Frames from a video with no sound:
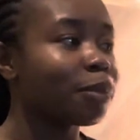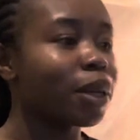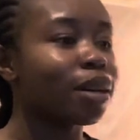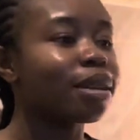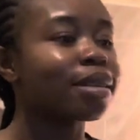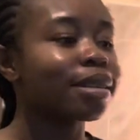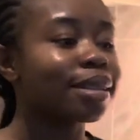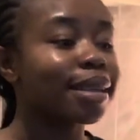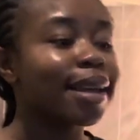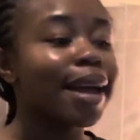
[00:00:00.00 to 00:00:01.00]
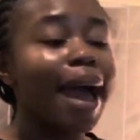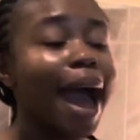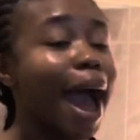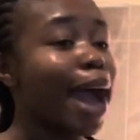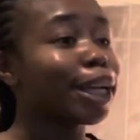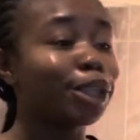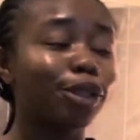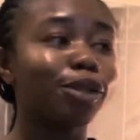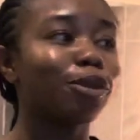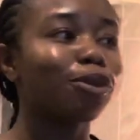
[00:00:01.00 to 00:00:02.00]
because I
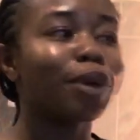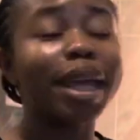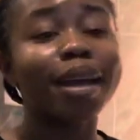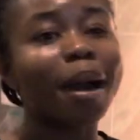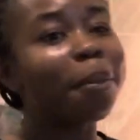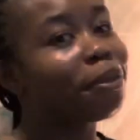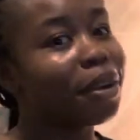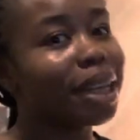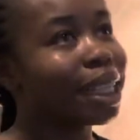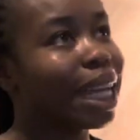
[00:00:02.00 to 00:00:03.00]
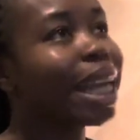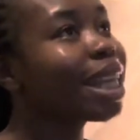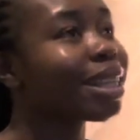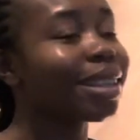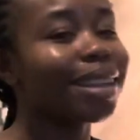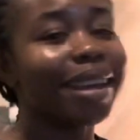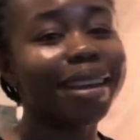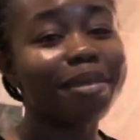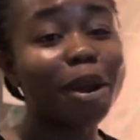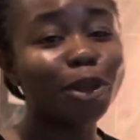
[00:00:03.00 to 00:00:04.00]
do wake up very late, like
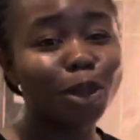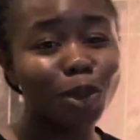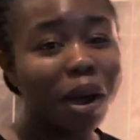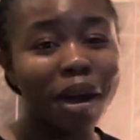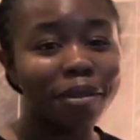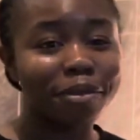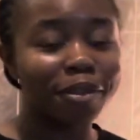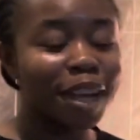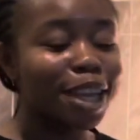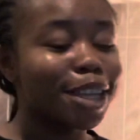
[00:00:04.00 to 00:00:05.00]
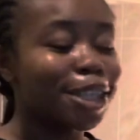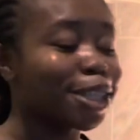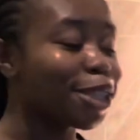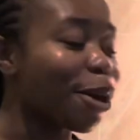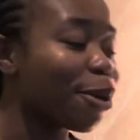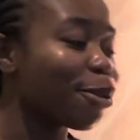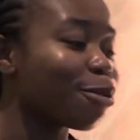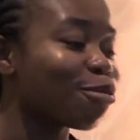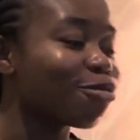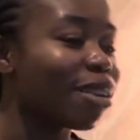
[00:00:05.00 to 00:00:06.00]
around 12. So
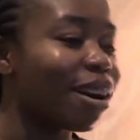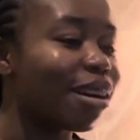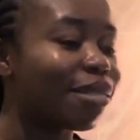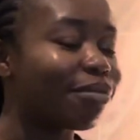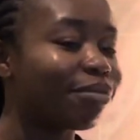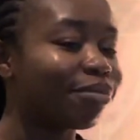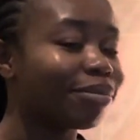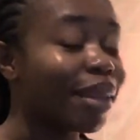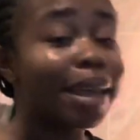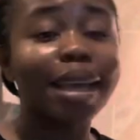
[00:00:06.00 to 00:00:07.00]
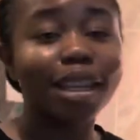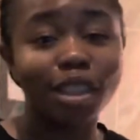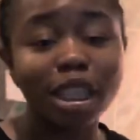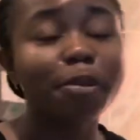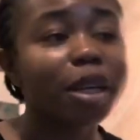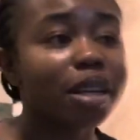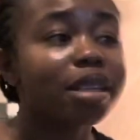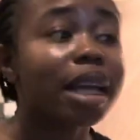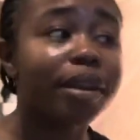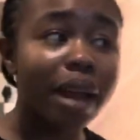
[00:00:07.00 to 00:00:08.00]
um, yeah, just
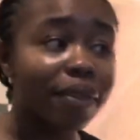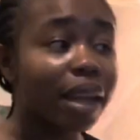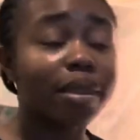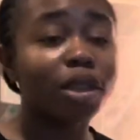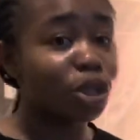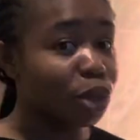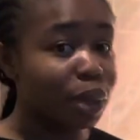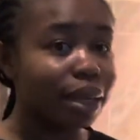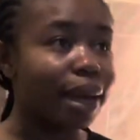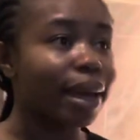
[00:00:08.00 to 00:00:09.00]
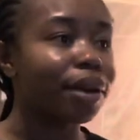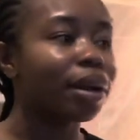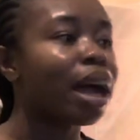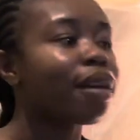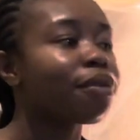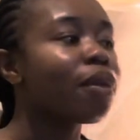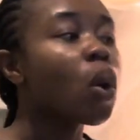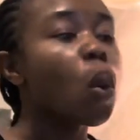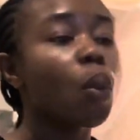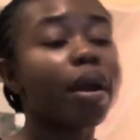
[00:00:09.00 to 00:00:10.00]
because I don't have anything doing, like I don't have
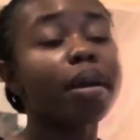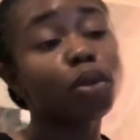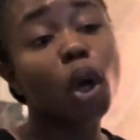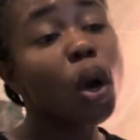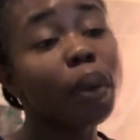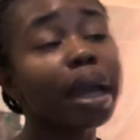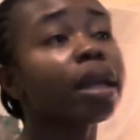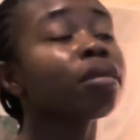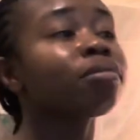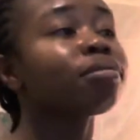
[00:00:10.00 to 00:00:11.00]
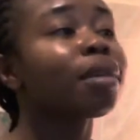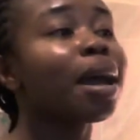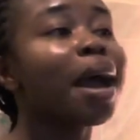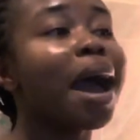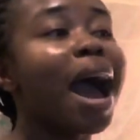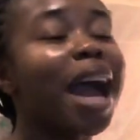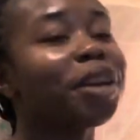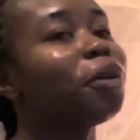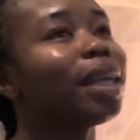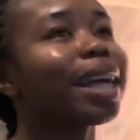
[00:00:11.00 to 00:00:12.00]
where I'm going. I
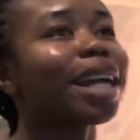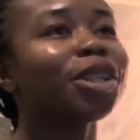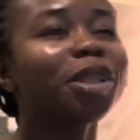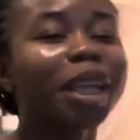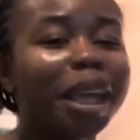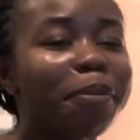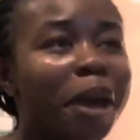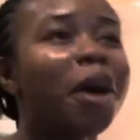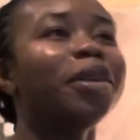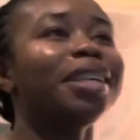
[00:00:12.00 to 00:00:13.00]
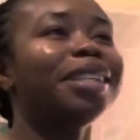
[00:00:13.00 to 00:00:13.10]
know like I should keep a healthy